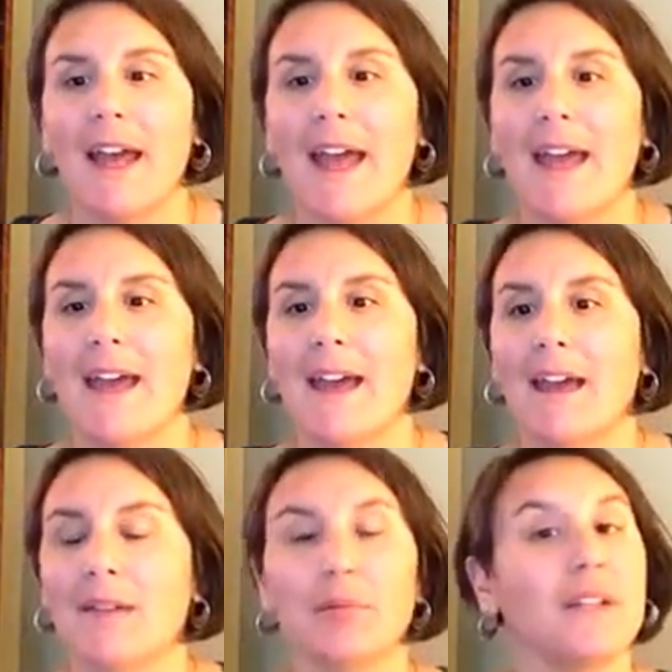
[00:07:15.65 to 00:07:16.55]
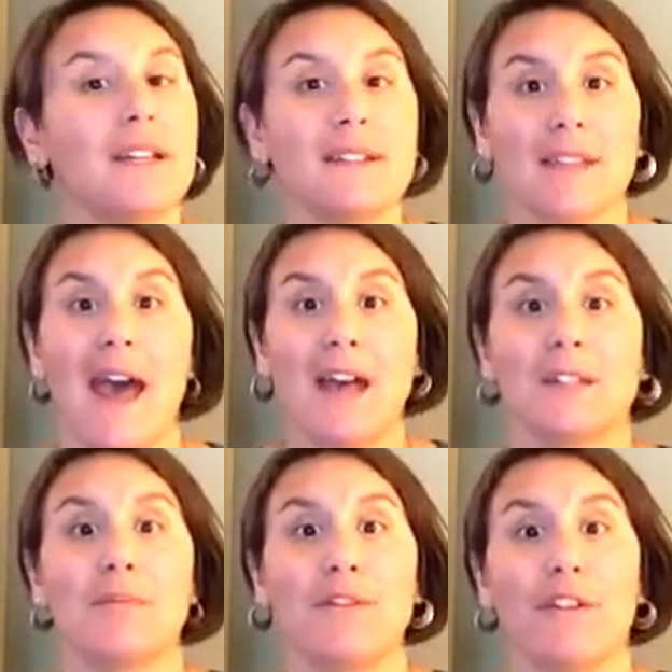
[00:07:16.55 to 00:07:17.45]
And please
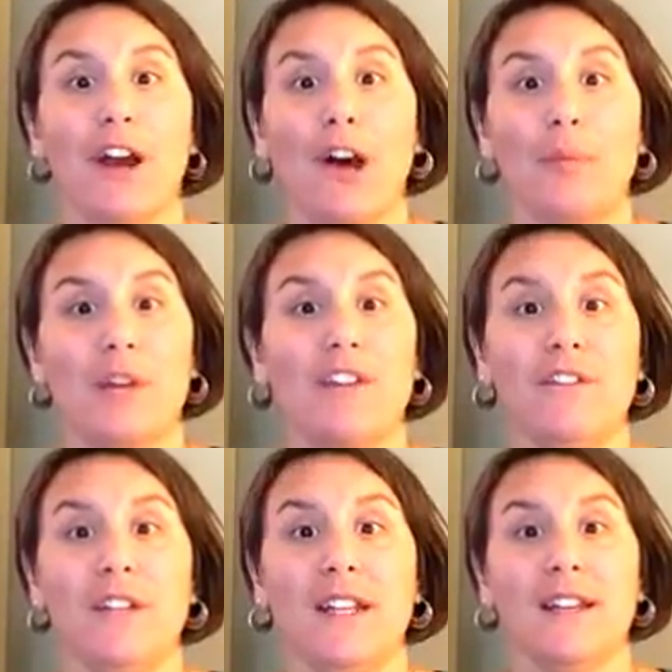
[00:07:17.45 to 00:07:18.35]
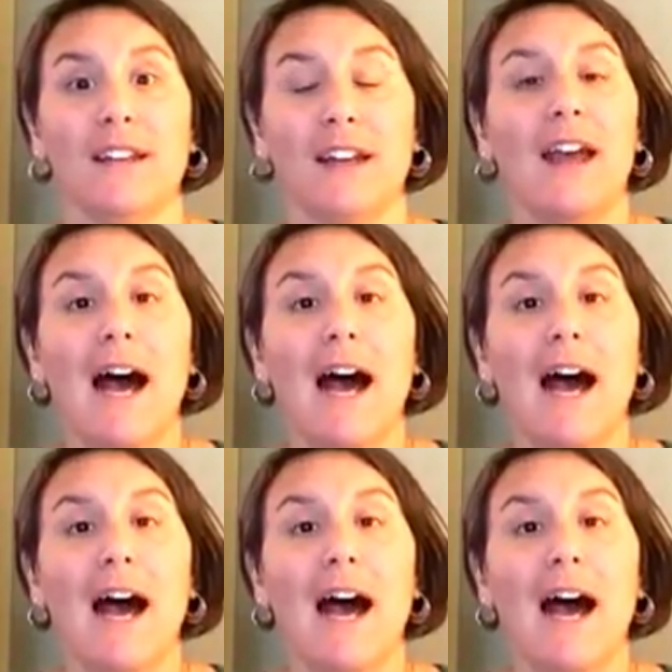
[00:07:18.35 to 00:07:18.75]
ask me for help if you need it.